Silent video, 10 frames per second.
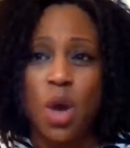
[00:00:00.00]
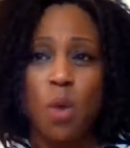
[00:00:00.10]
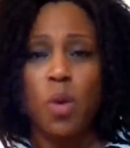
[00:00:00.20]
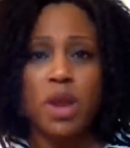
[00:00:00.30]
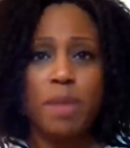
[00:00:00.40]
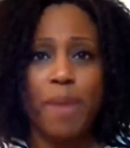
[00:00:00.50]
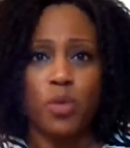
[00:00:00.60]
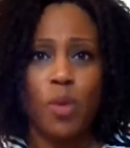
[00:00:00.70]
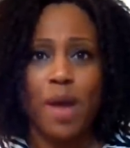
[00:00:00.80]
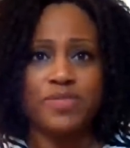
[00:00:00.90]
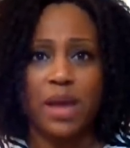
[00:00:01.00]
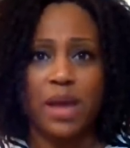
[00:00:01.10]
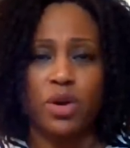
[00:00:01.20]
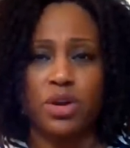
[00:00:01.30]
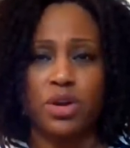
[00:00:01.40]
well, what about the
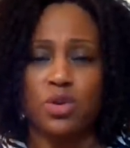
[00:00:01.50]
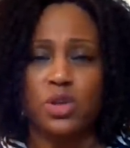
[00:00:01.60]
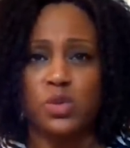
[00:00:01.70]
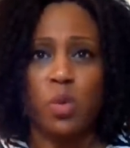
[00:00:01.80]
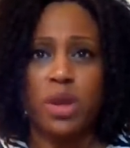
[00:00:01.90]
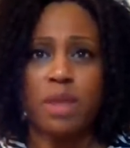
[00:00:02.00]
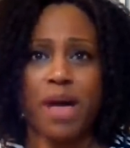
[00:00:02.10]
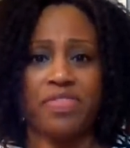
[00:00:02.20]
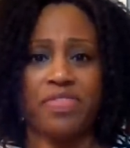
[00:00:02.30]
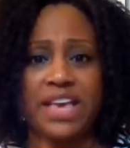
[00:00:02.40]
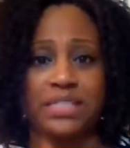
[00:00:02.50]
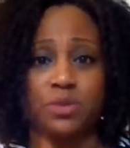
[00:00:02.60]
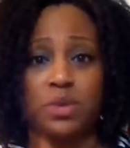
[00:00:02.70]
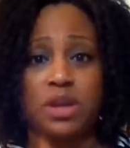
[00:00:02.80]
website we're going to use? Well, what about this?